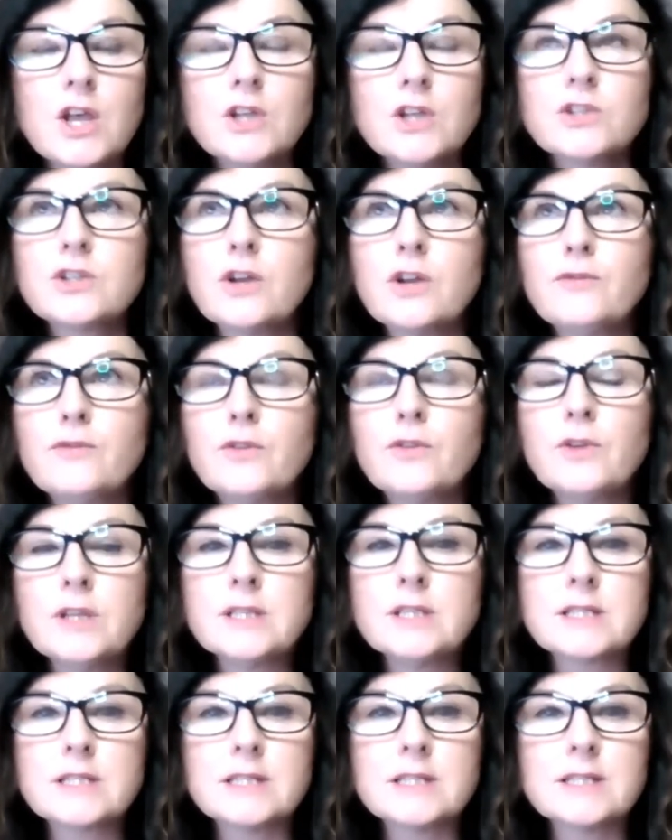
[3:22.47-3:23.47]
So, for
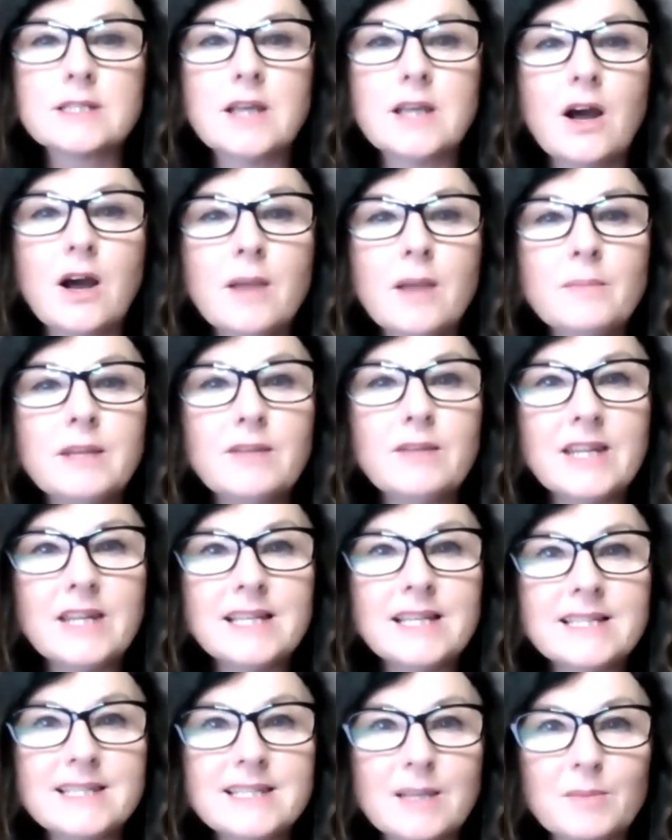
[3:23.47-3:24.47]
instance, I'm living
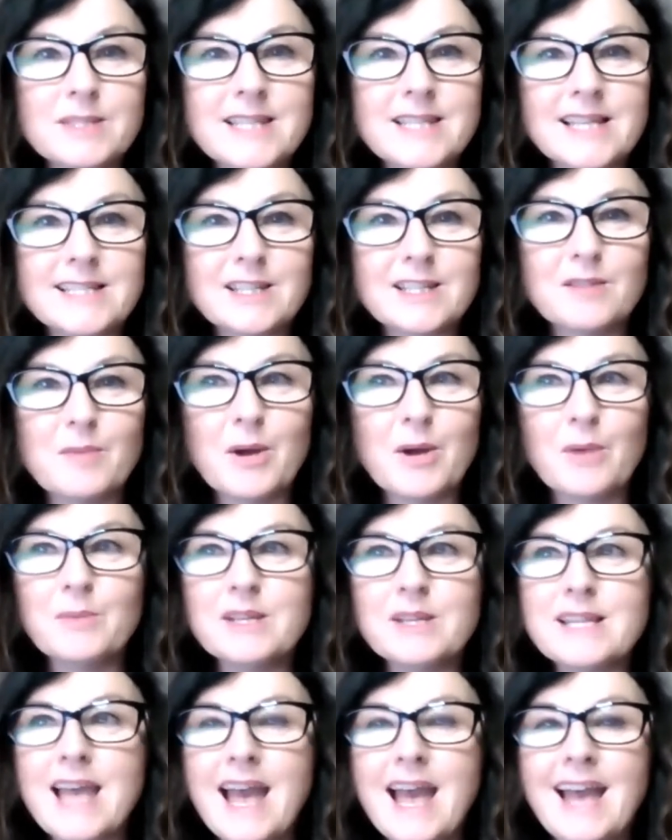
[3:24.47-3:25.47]
in Somerset at the
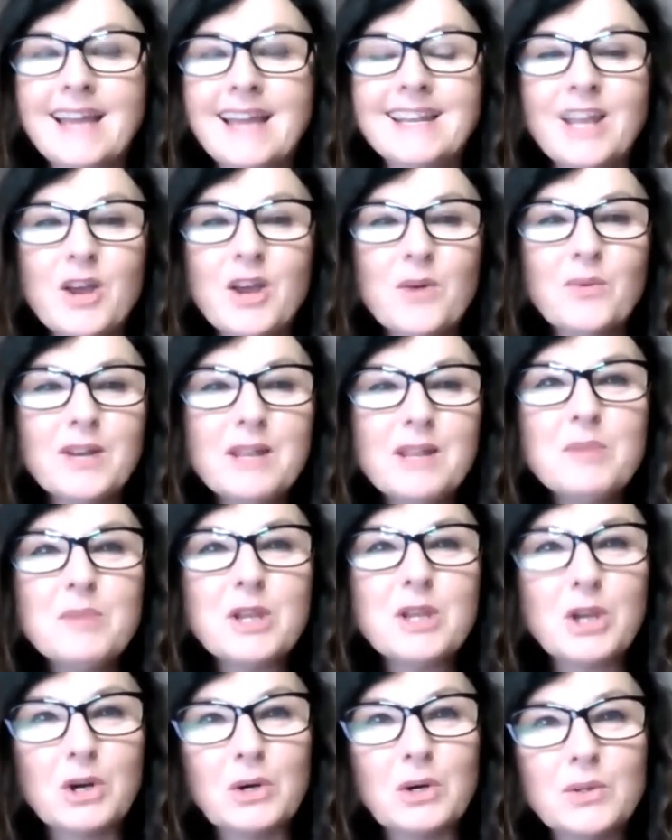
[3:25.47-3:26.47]
moment, and wouldn't it be
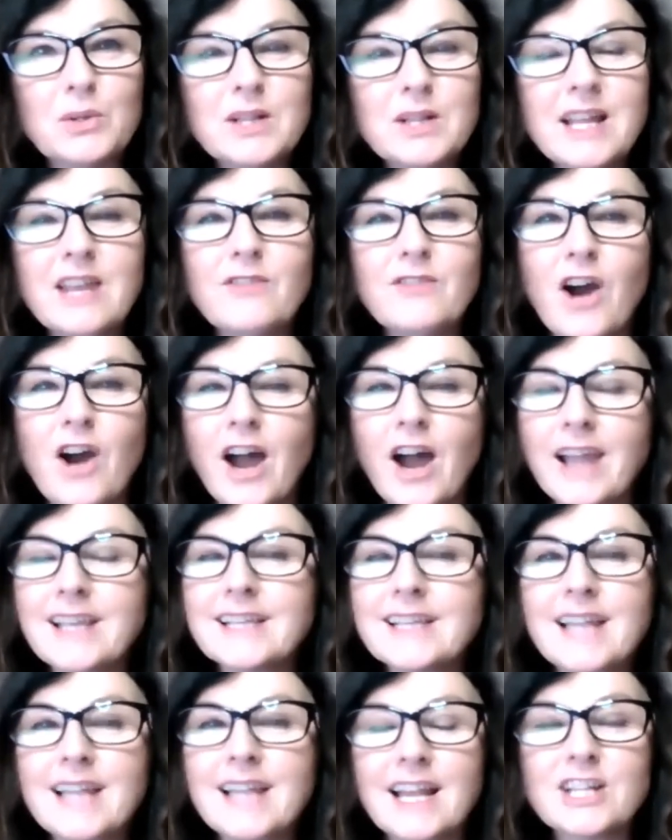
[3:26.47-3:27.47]
cool if I
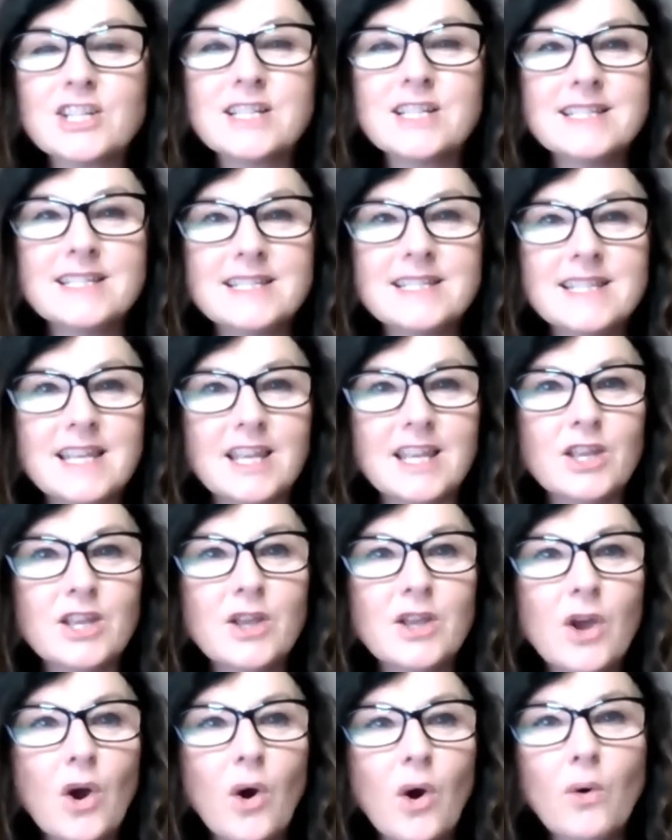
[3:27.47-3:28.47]
could actually see
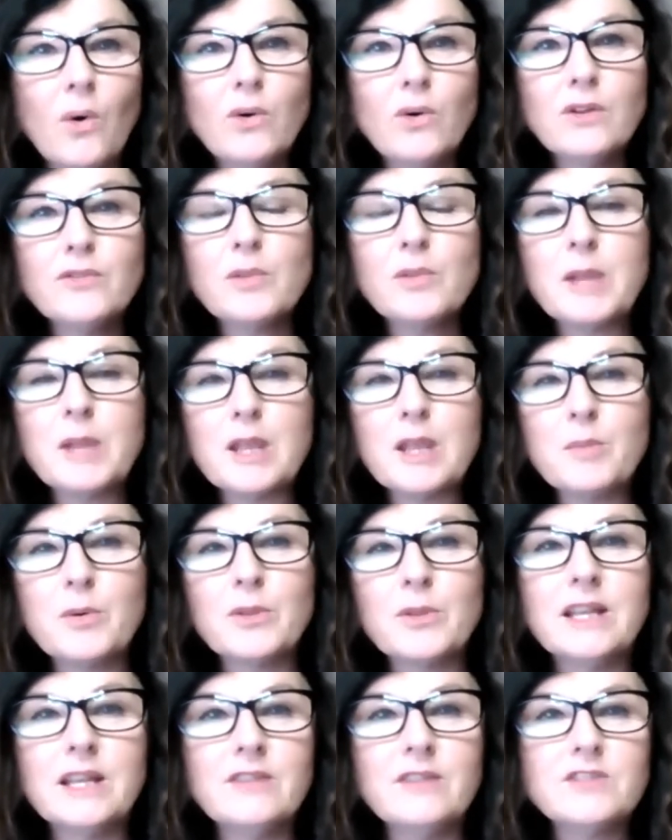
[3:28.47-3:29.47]
all of the people
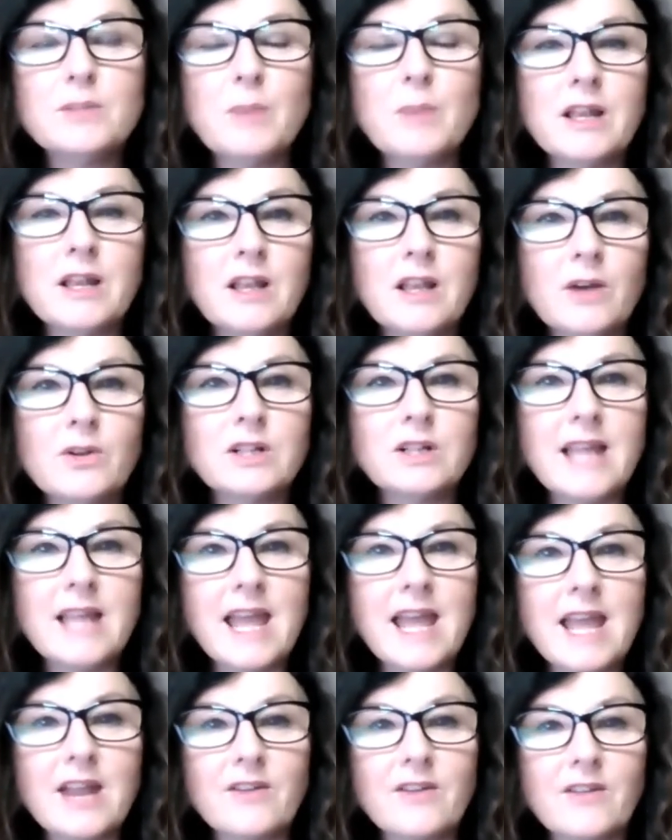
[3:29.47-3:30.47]
that lived in my local
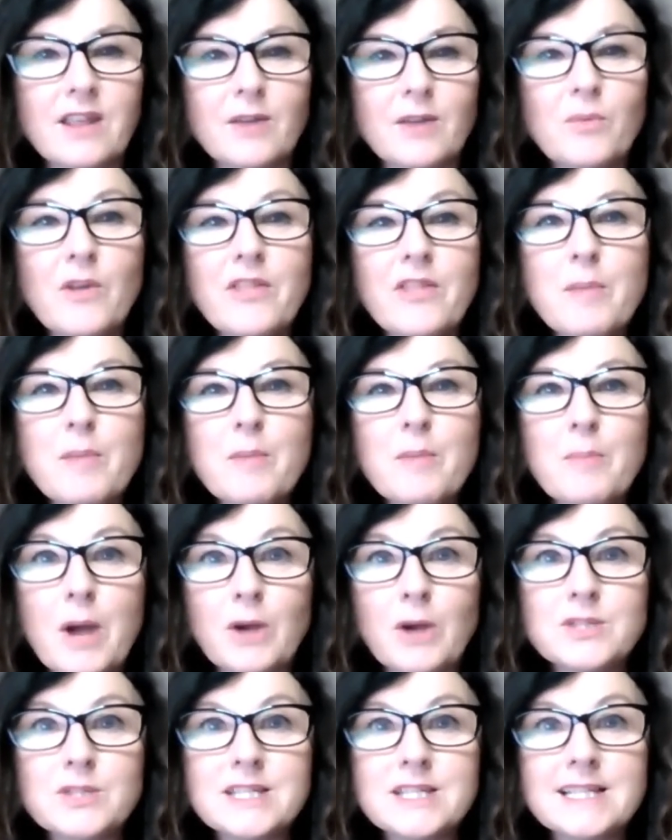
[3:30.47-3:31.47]
area, what they've been
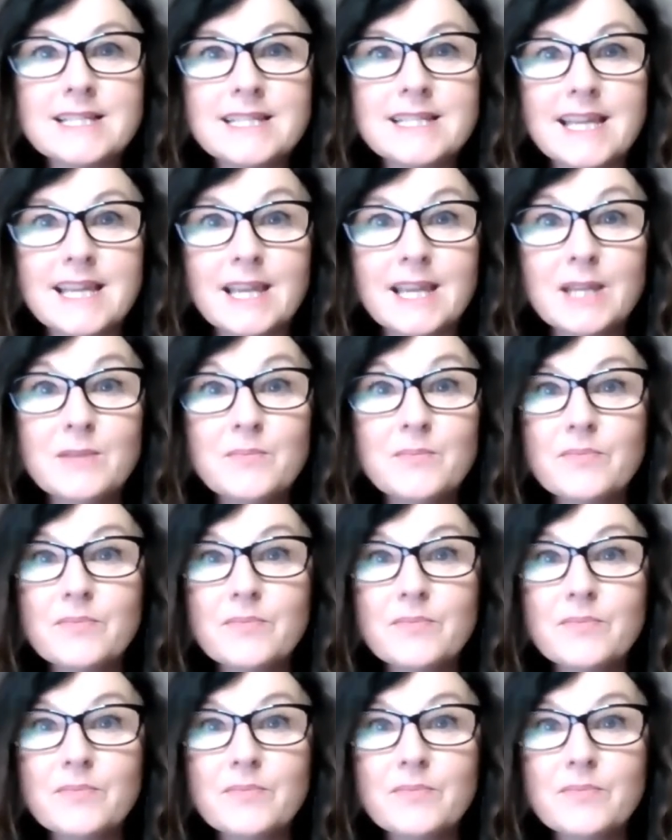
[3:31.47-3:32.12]
posting today?